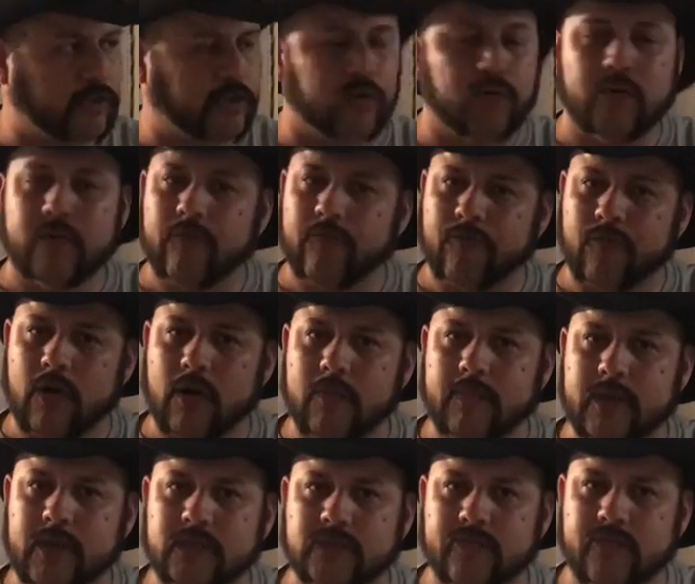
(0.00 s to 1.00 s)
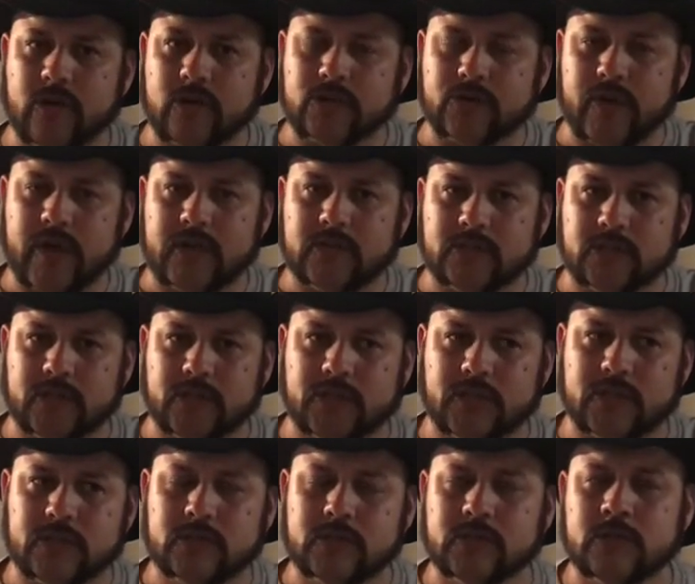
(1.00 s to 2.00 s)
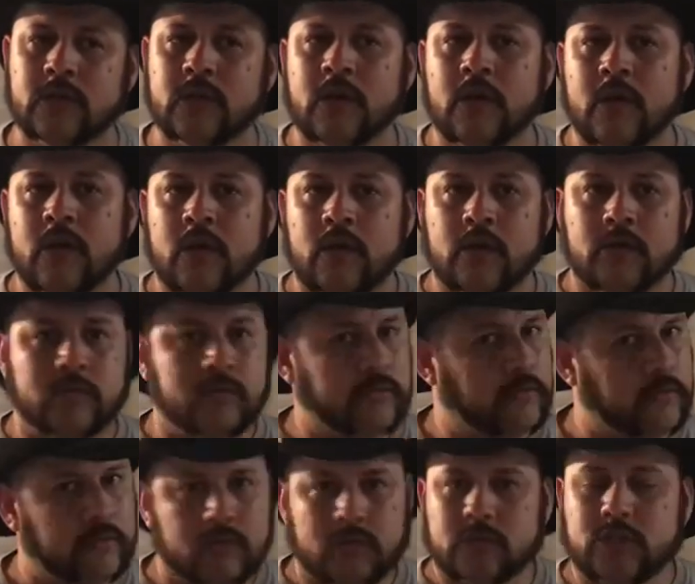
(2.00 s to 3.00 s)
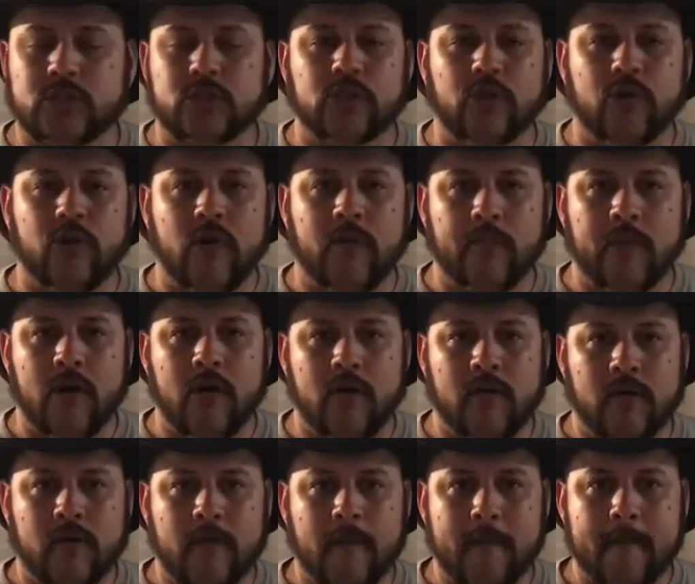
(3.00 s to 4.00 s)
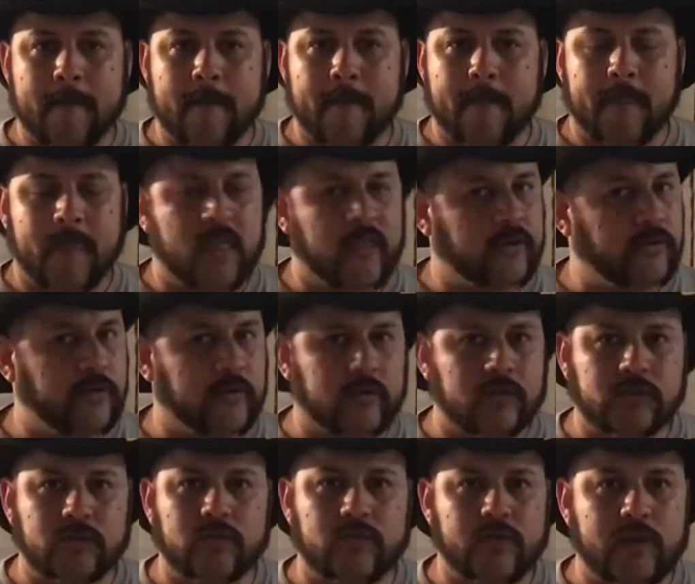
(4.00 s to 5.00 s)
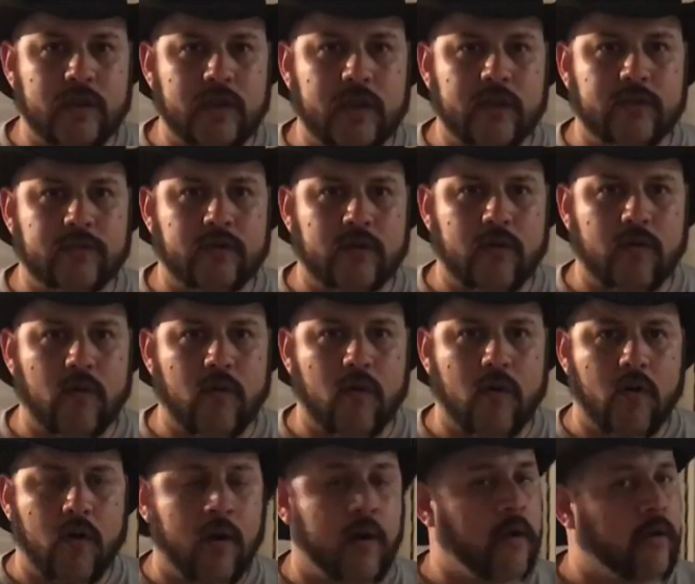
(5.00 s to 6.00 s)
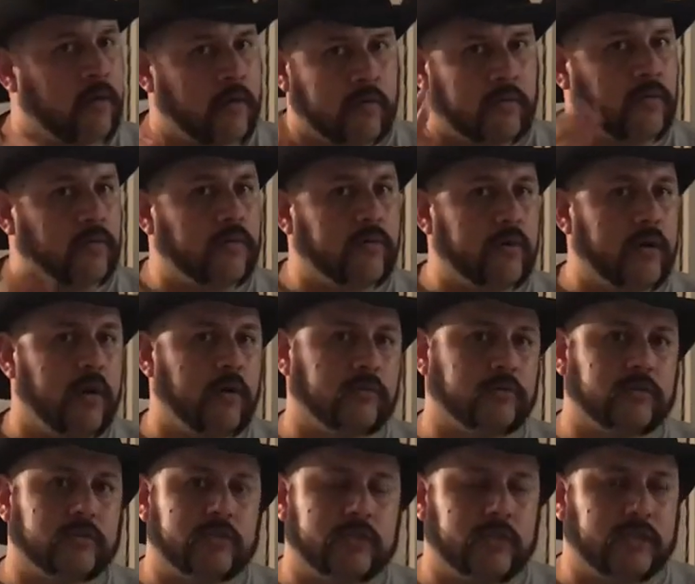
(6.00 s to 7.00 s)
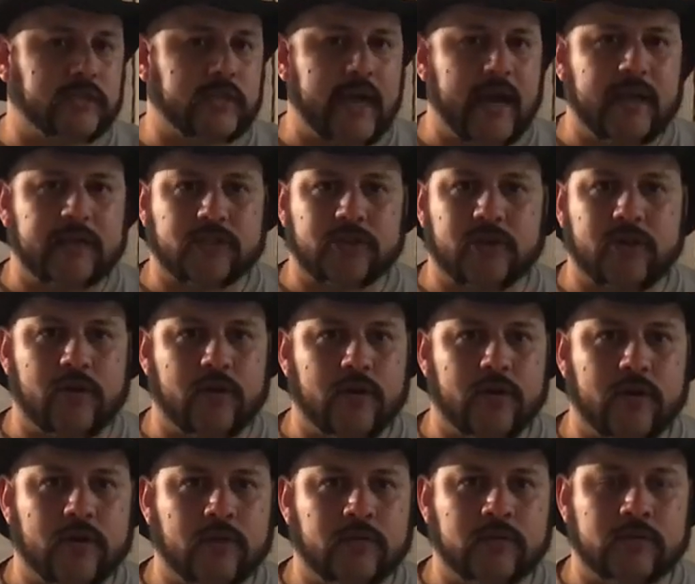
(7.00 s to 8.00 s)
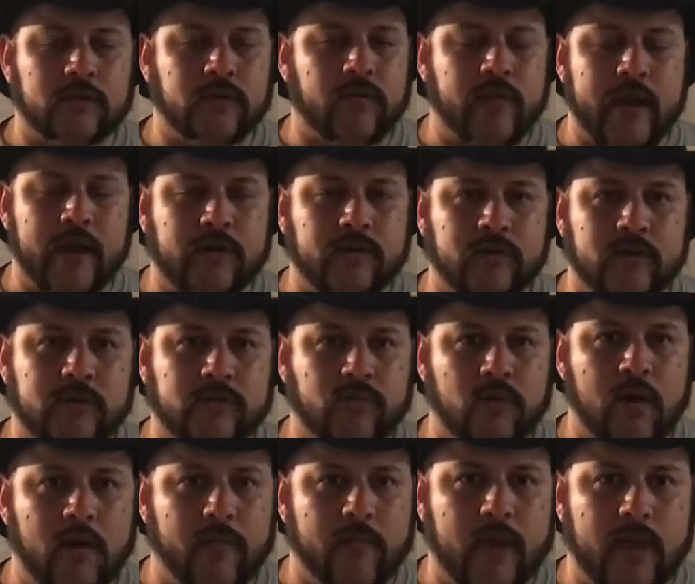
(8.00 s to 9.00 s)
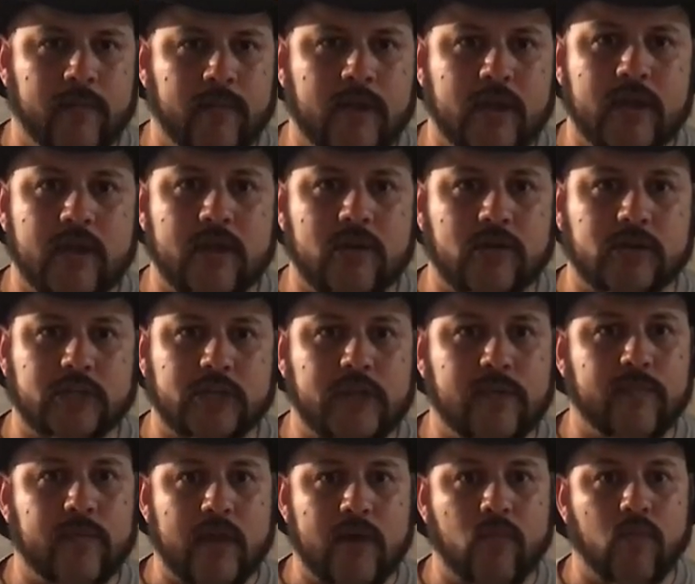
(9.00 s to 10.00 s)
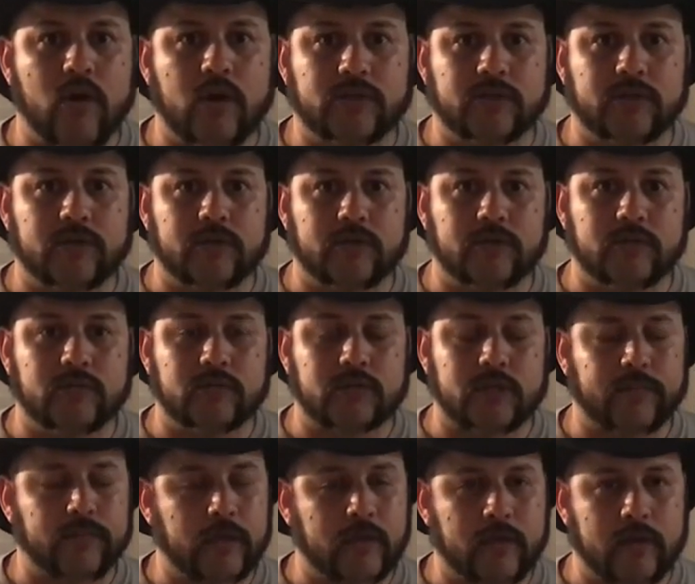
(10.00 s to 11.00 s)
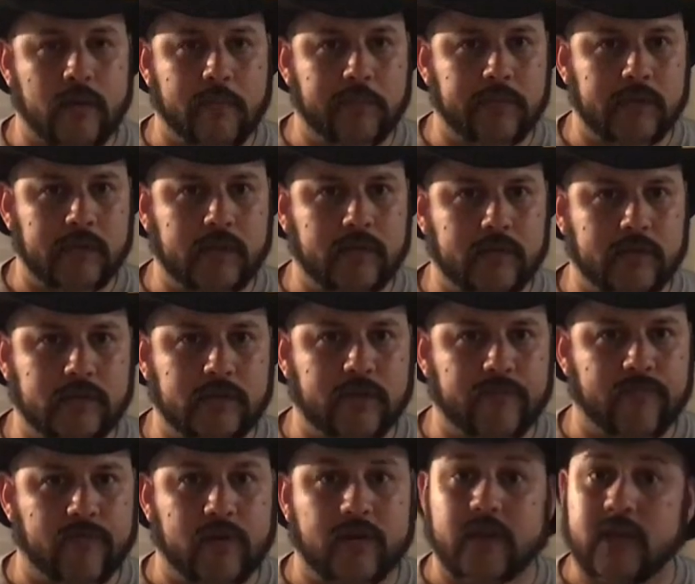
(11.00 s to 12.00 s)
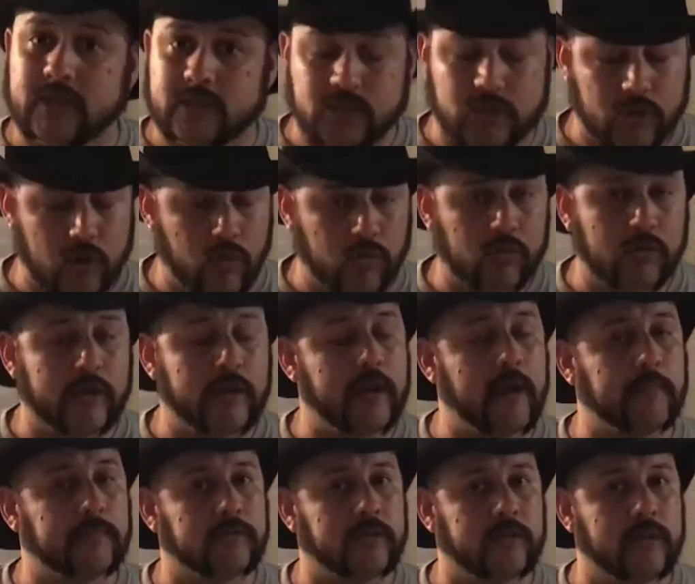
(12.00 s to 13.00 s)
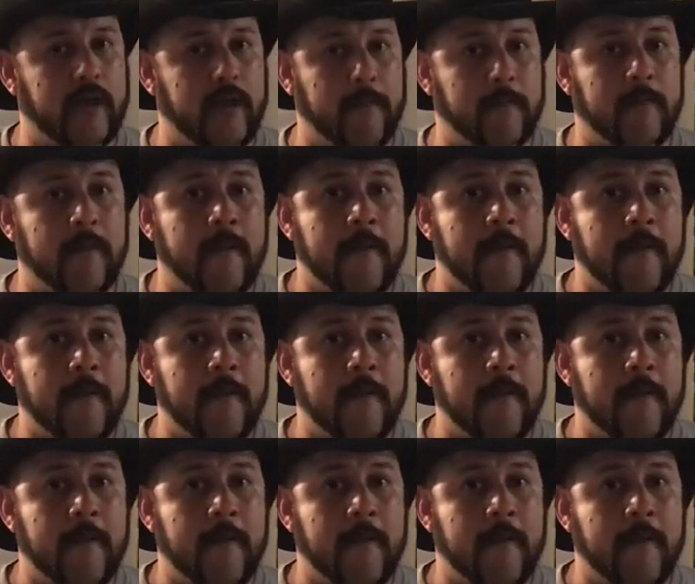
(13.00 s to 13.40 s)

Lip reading: to and from each of your transitions. Slur them all. You can do either or. Who knows? Just ask your director as well. Maybe he or she may want you to do something completely different. It's totally up to them.